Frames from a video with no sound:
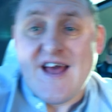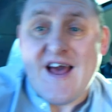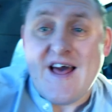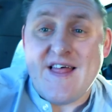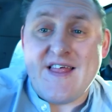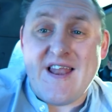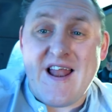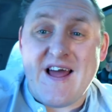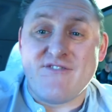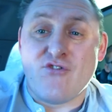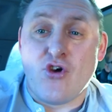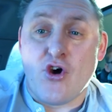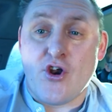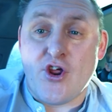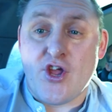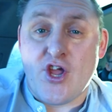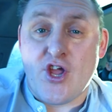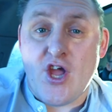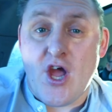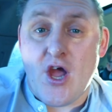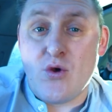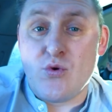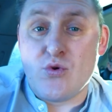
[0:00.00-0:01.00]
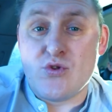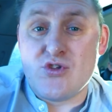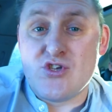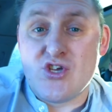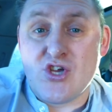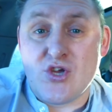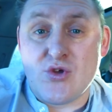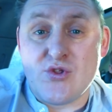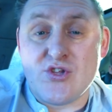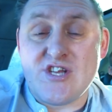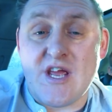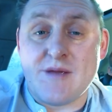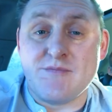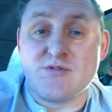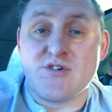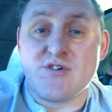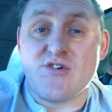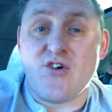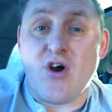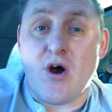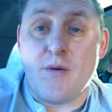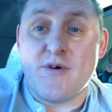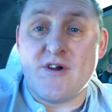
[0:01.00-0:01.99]
and then I've got to go to the
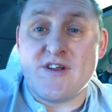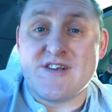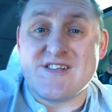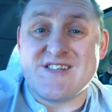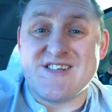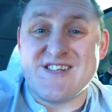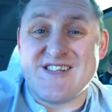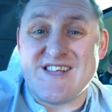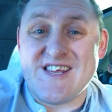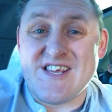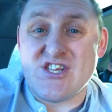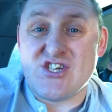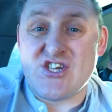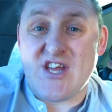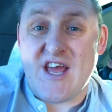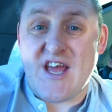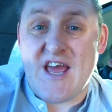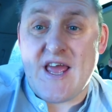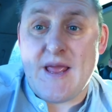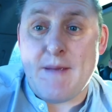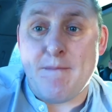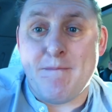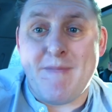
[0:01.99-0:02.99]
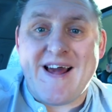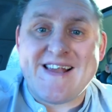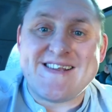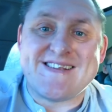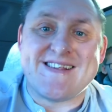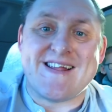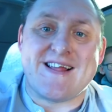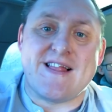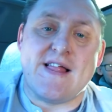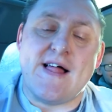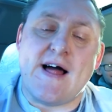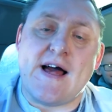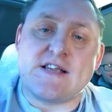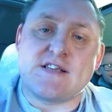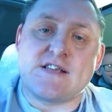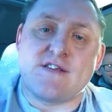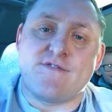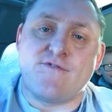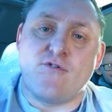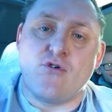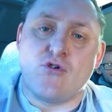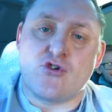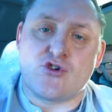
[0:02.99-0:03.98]
Chambers of Commerce to teach a
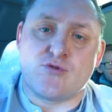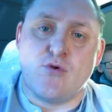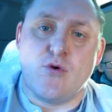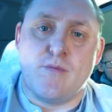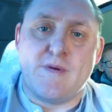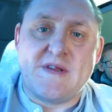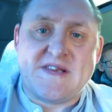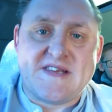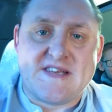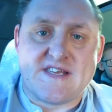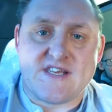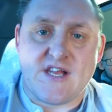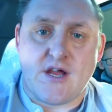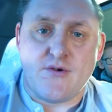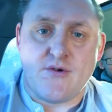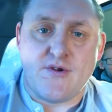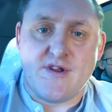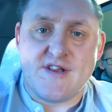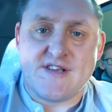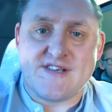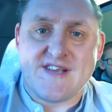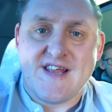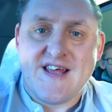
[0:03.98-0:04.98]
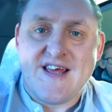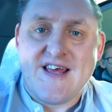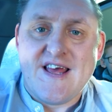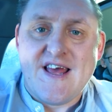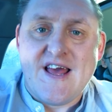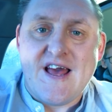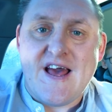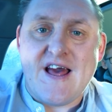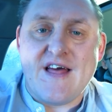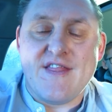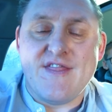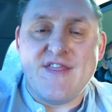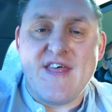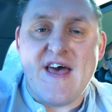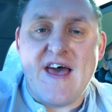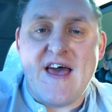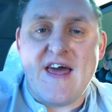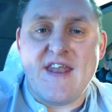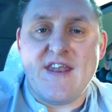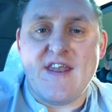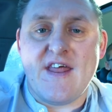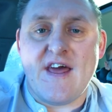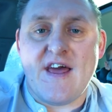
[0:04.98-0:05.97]
masterclass for small business owners, and
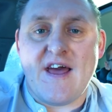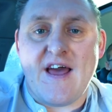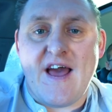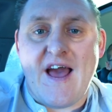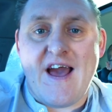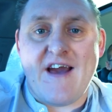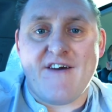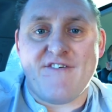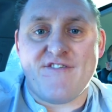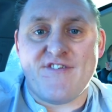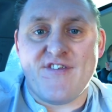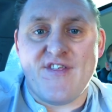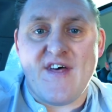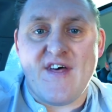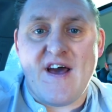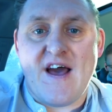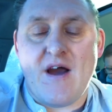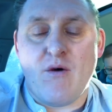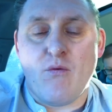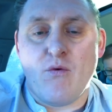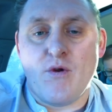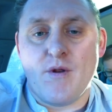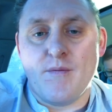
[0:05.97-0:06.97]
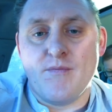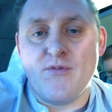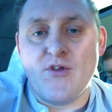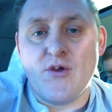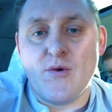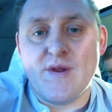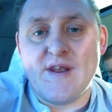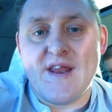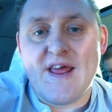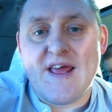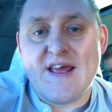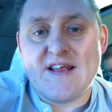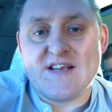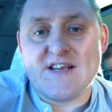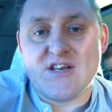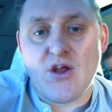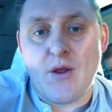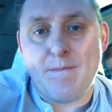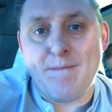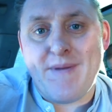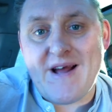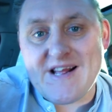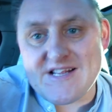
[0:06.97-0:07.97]
then after that, what I'm doing is
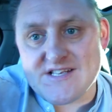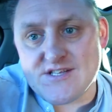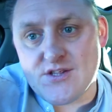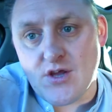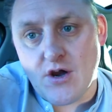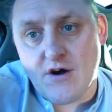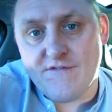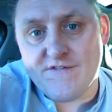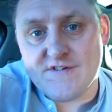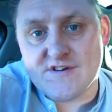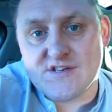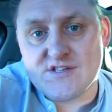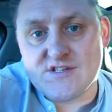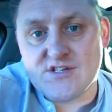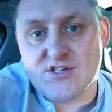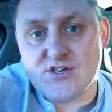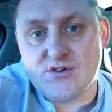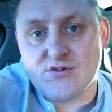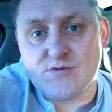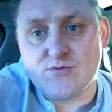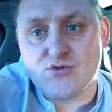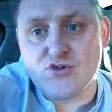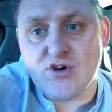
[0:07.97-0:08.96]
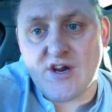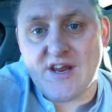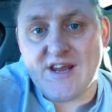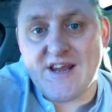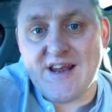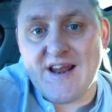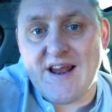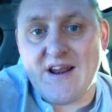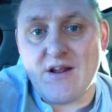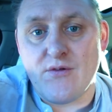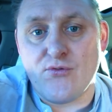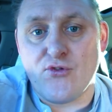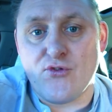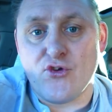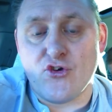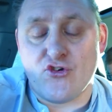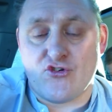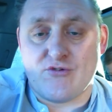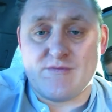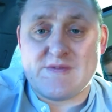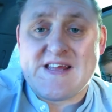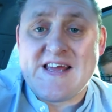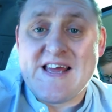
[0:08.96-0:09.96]
going back to the office to do some training, and I'll do
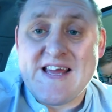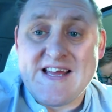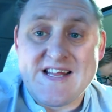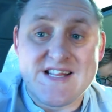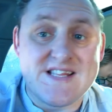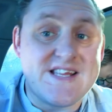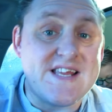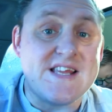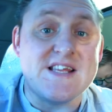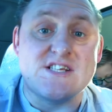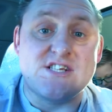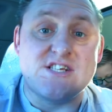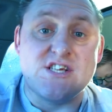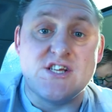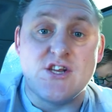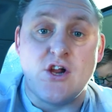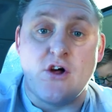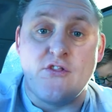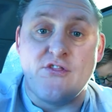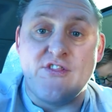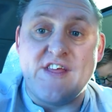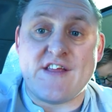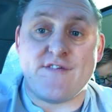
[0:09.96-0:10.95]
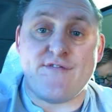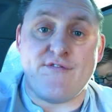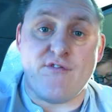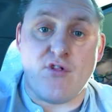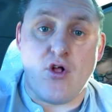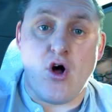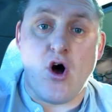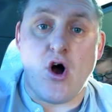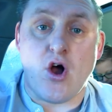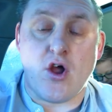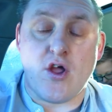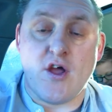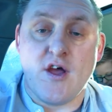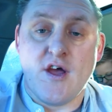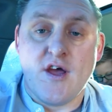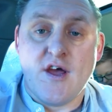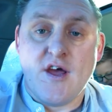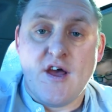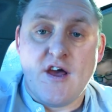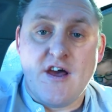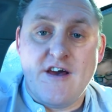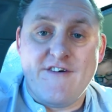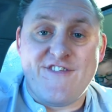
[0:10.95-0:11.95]
some teaching on this vlog
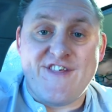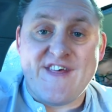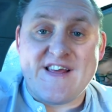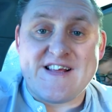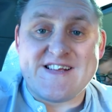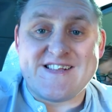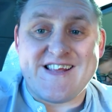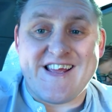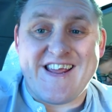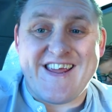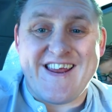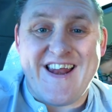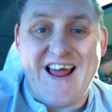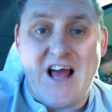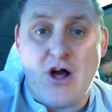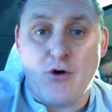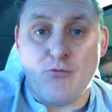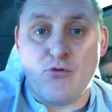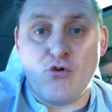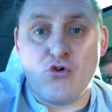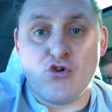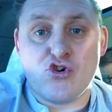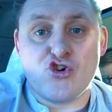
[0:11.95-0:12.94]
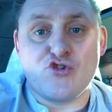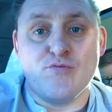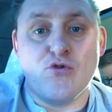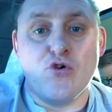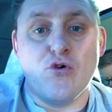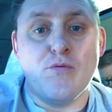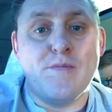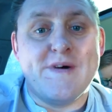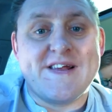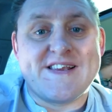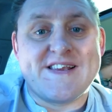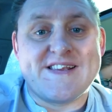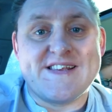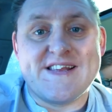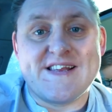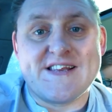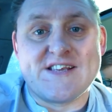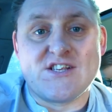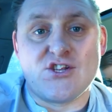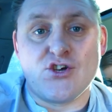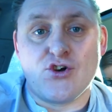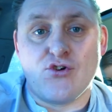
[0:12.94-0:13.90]
of things that can help your small business to